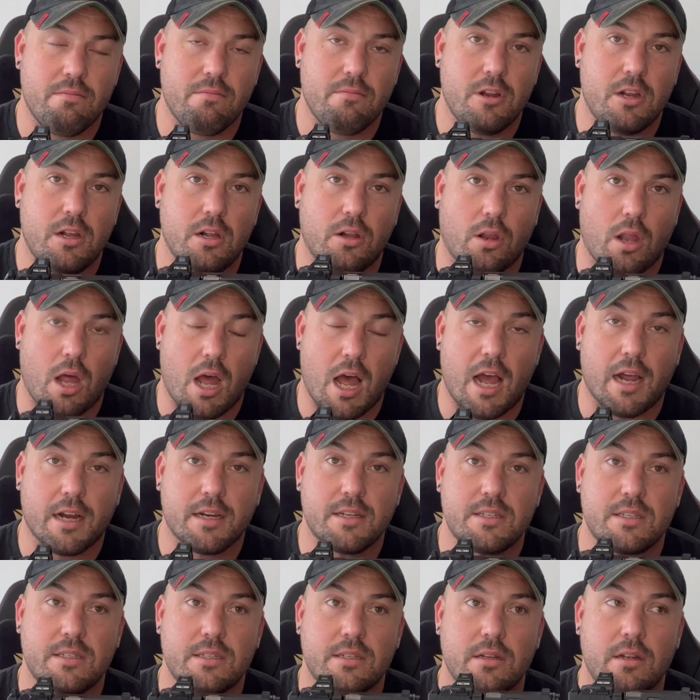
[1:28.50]

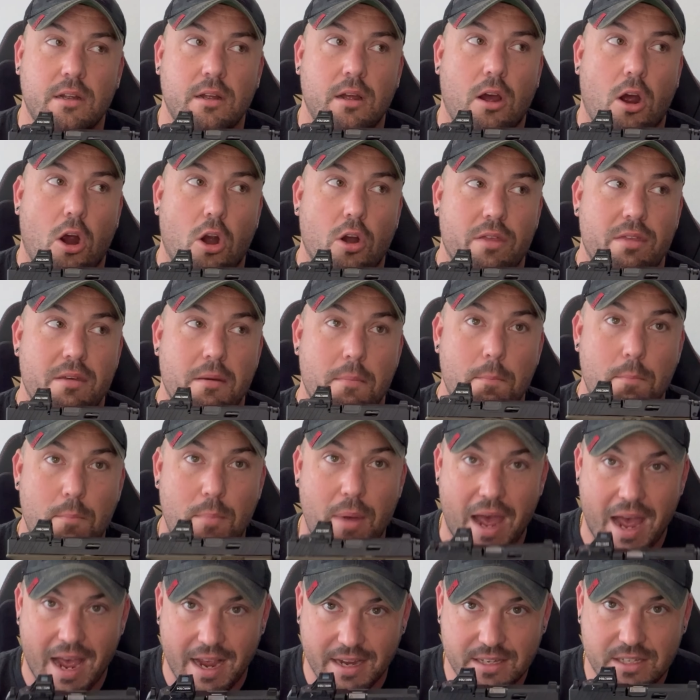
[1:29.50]
Glocks are the
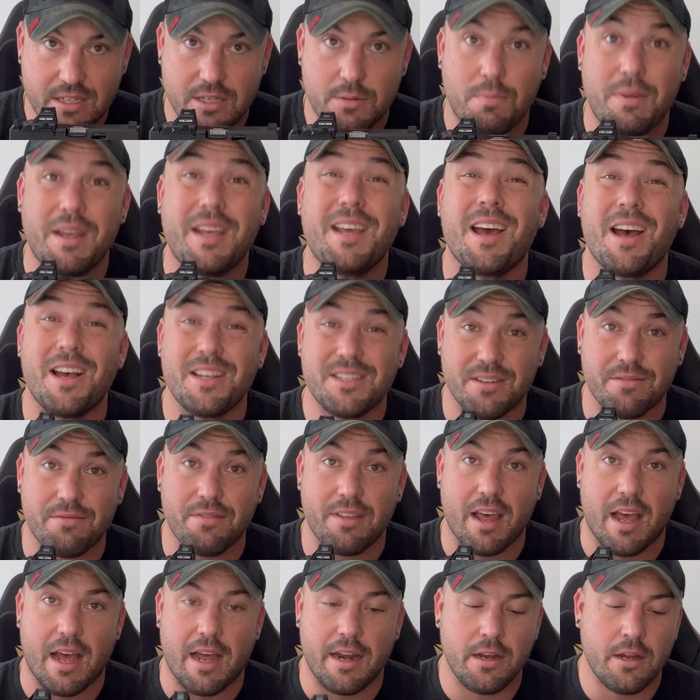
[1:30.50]
best because of
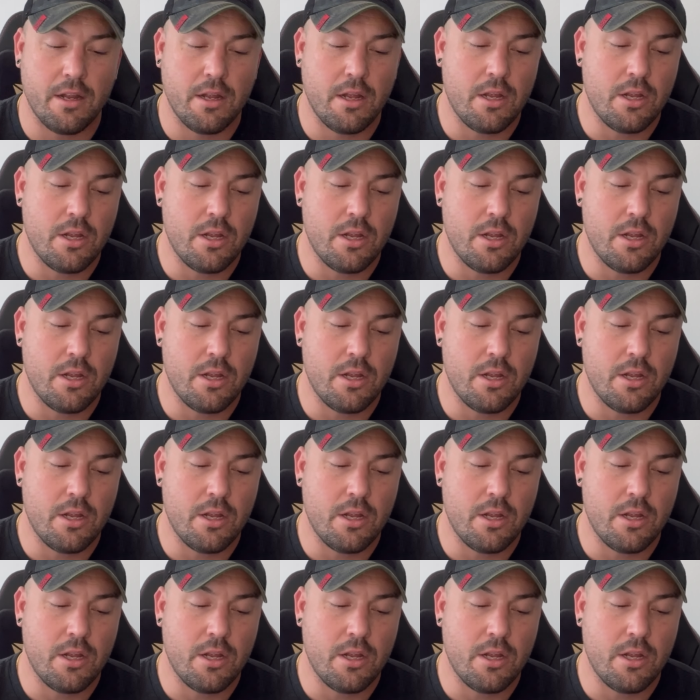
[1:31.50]
that.